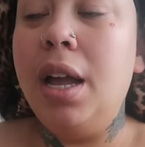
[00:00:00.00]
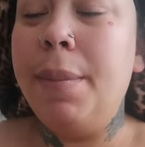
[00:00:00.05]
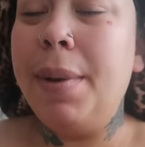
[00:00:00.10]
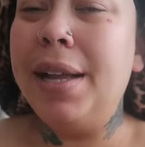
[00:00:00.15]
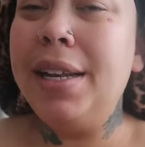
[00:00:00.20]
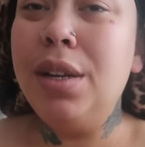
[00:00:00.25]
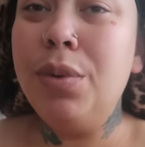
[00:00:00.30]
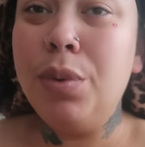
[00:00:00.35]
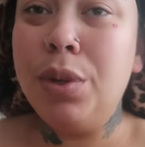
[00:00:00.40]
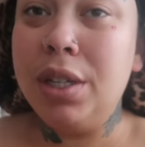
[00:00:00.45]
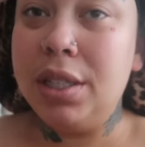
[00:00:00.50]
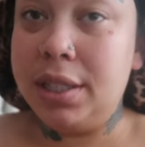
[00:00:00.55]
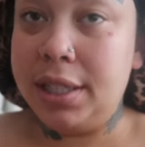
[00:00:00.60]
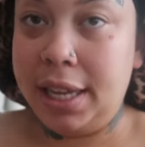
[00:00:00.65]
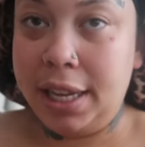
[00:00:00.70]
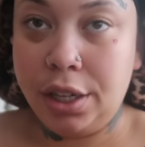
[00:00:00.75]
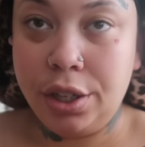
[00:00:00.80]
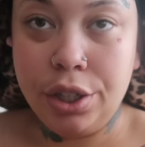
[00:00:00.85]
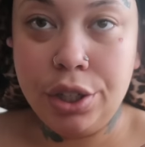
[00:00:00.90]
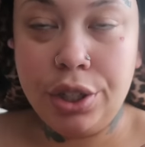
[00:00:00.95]
Um, I didn't want to
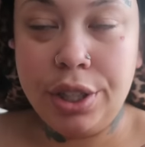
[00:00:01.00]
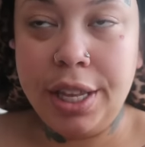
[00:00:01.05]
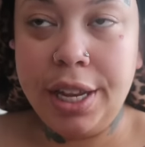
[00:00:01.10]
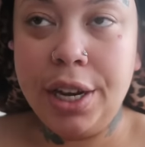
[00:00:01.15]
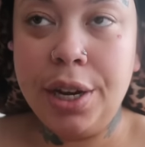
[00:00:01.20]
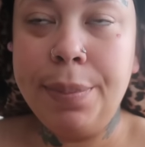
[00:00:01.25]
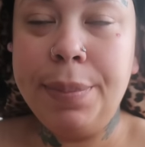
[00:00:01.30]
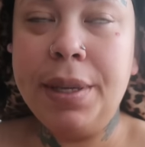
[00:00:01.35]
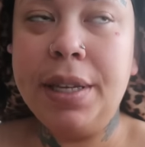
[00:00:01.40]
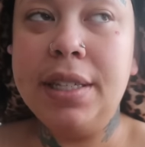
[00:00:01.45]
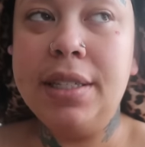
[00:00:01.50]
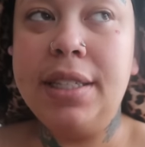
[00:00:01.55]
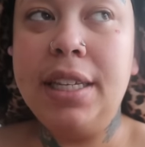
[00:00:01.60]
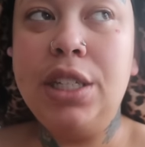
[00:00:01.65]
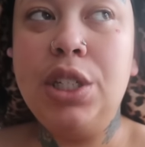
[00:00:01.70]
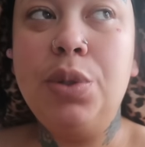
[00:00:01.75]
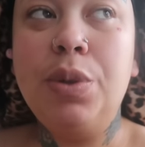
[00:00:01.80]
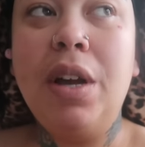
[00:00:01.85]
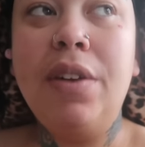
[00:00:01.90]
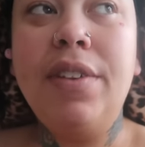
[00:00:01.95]
take her there because they
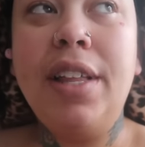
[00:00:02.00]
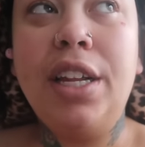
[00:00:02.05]
do have